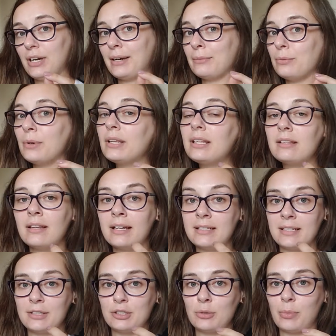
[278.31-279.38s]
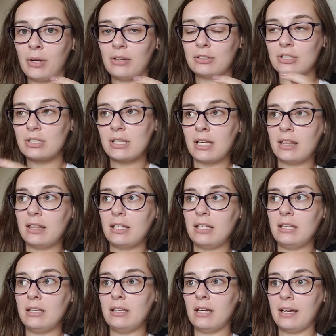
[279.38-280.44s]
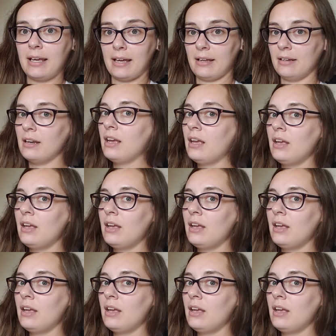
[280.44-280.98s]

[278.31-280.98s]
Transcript: I really like texture polishes like the, again,